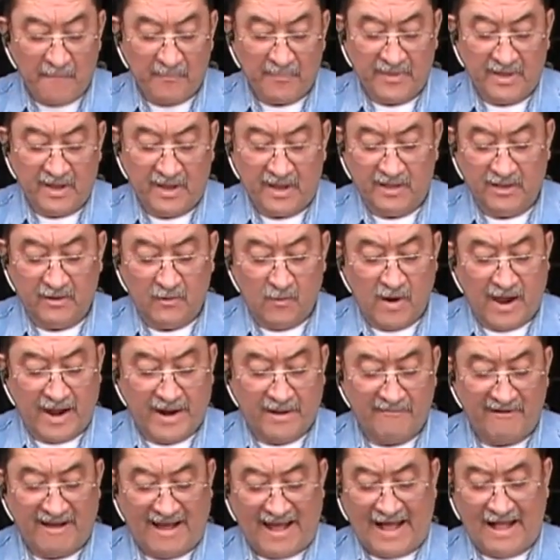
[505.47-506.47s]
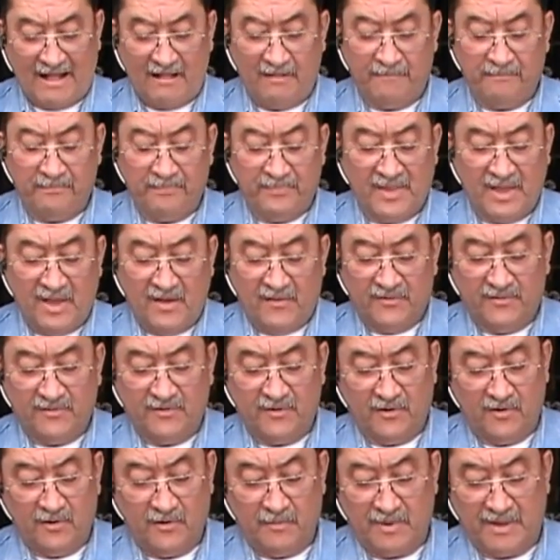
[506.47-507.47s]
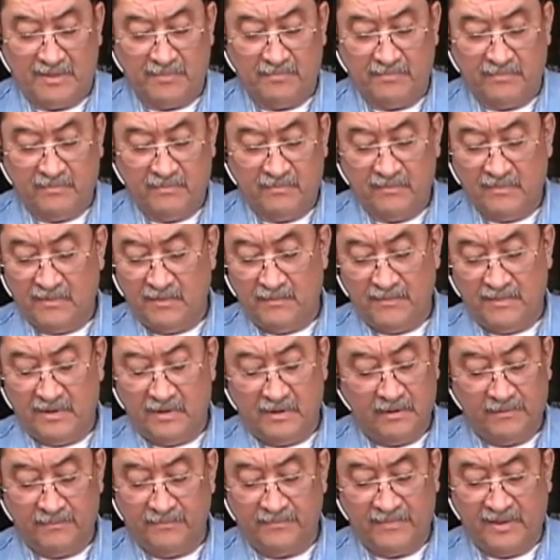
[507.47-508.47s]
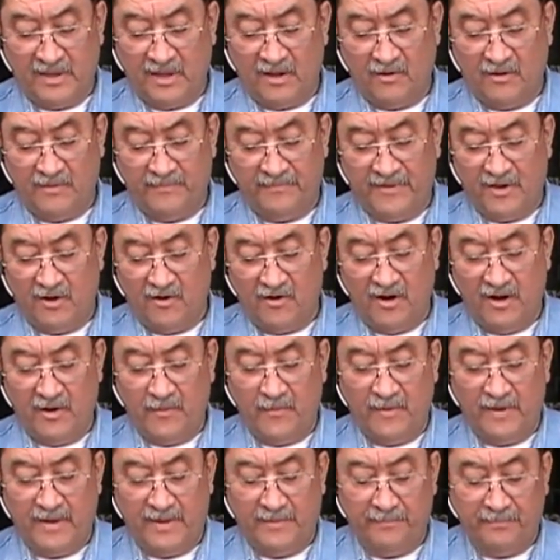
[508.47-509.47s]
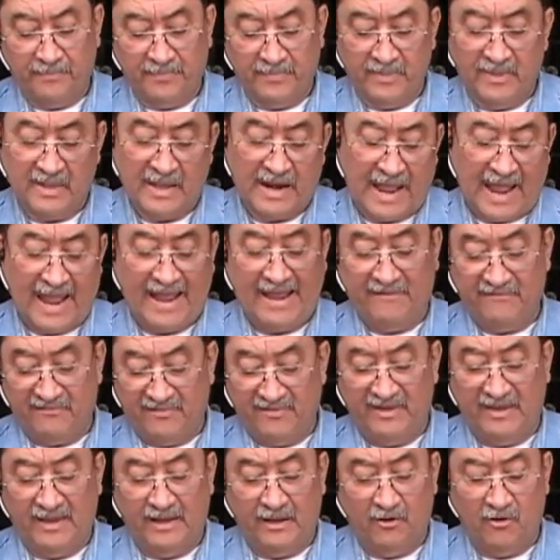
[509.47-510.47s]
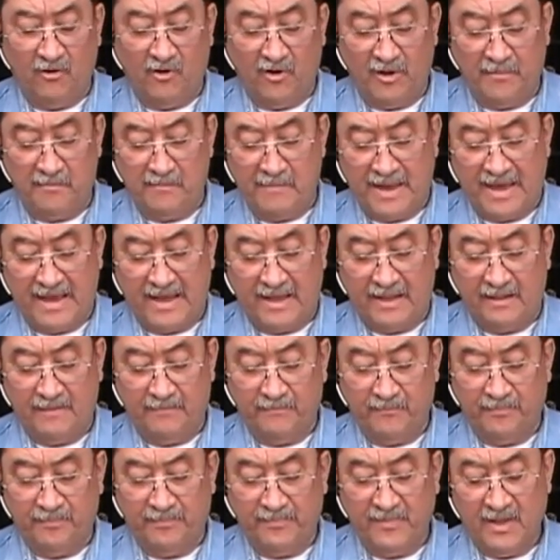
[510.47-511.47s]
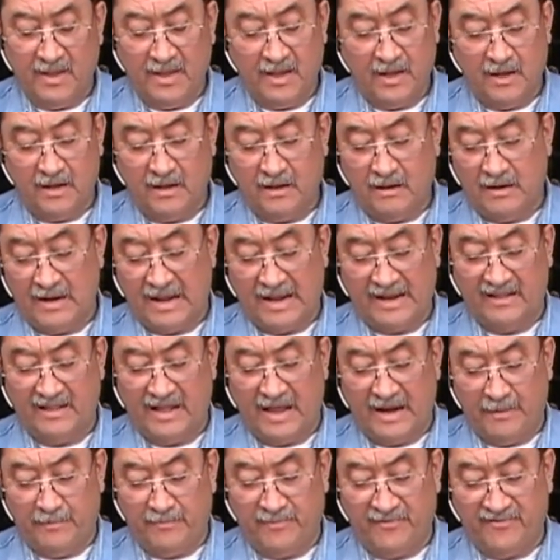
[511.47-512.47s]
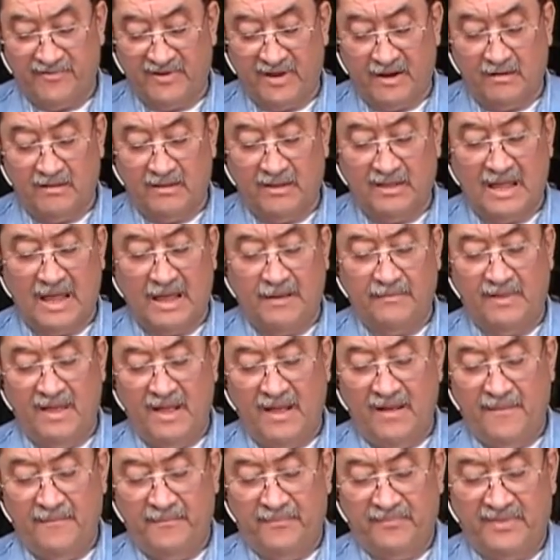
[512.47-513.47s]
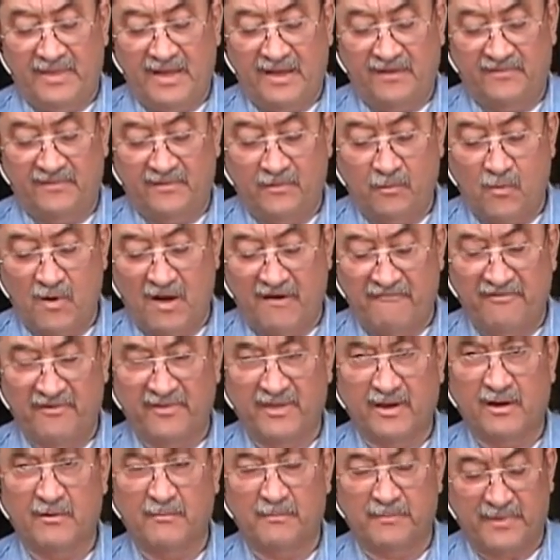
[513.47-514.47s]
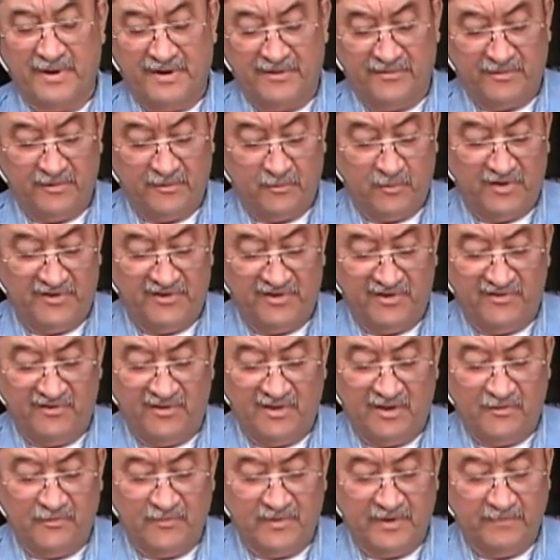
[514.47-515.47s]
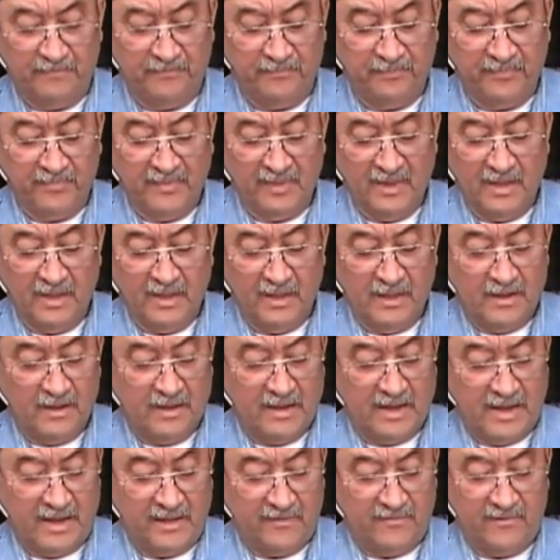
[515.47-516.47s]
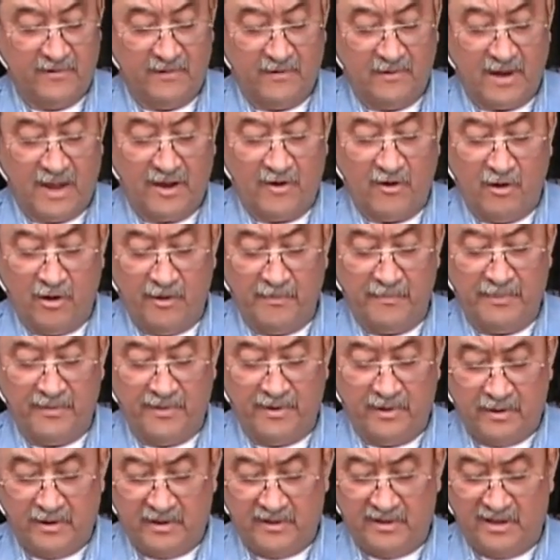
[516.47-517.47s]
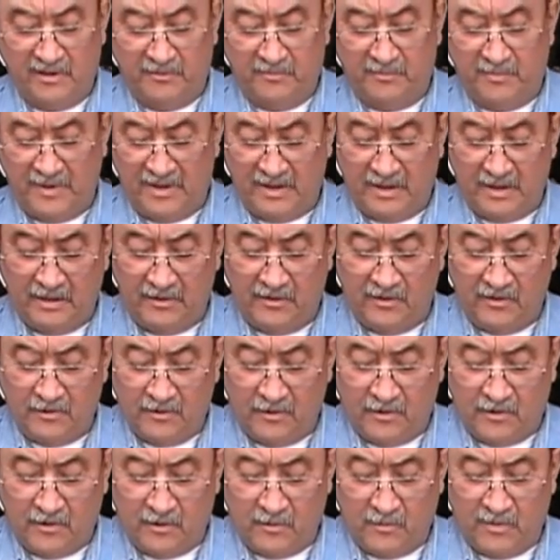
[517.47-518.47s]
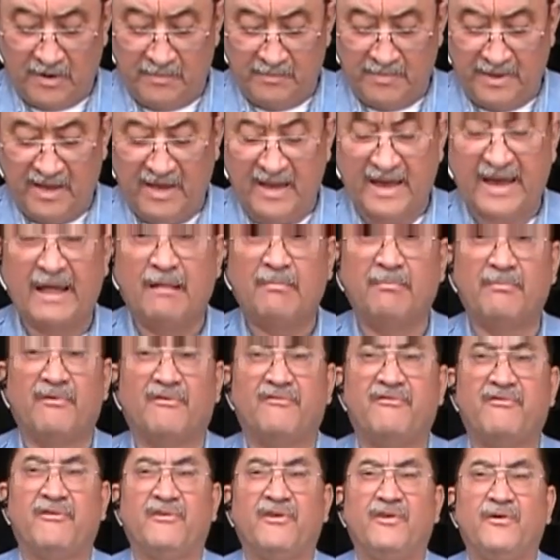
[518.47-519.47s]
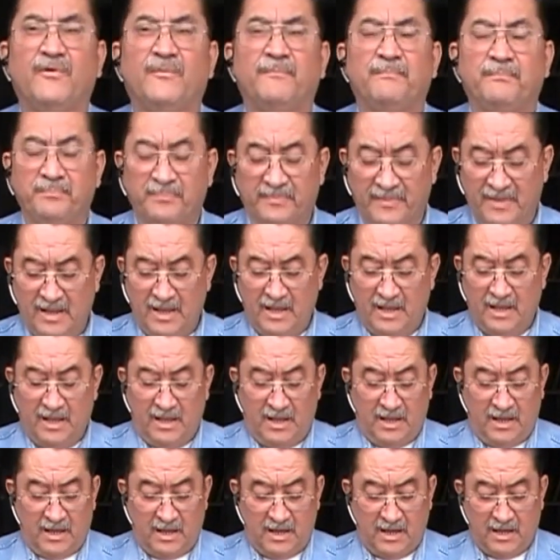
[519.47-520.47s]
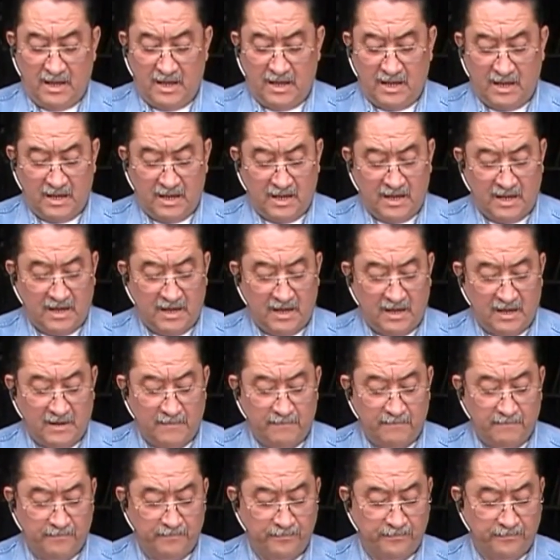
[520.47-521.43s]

and the water valve. So, but the only one that I have seen going bad, like 90% of the time, that's the one for the compressor, which is this one. Okay, so I hope this video will be helpful for you, and